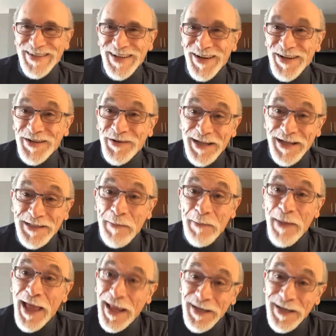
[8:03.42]
we all cracked up.
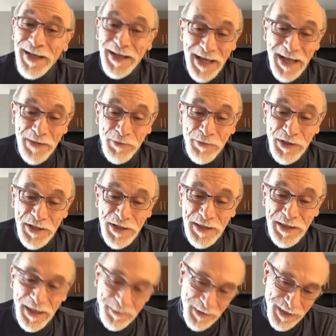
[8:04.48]
And when you
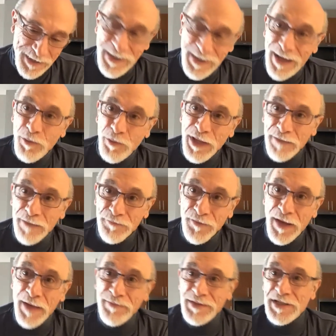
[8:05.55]
think about it now, we got
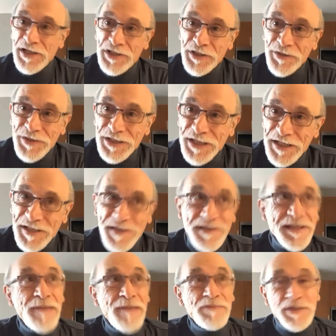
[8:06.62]
five additional seasons.
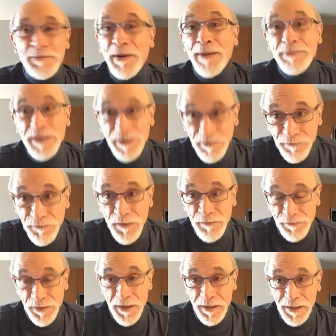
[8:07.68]
That was probably the
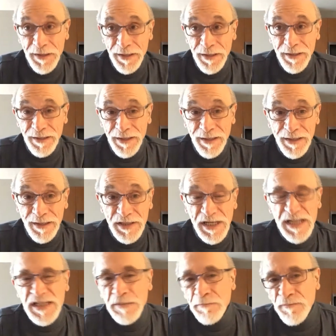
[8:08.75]
fifth uh,
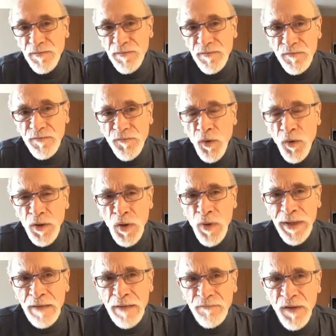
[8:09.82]
season, four
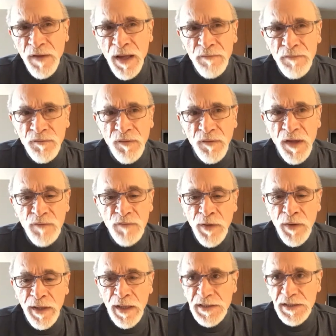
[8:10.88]
going on five or five
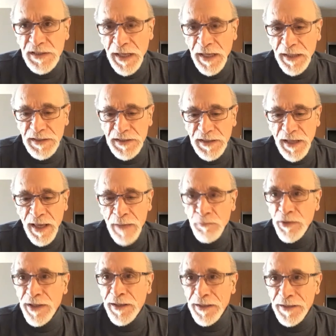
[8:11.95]
going on six. And
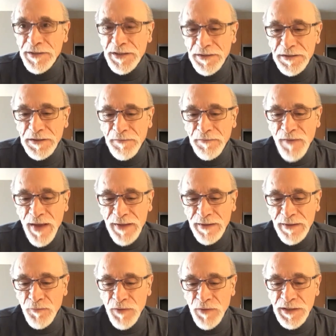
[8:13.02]
we, it, the fact
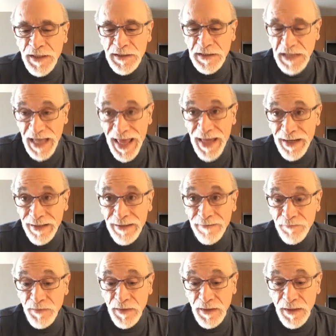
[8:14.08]
that we did 10
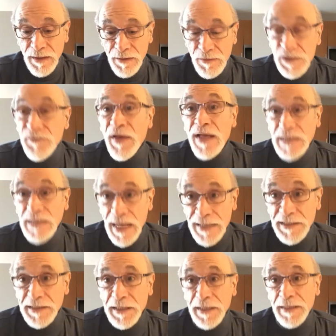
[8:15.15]
was
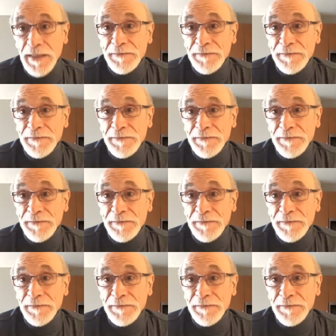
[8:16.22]
fantastic.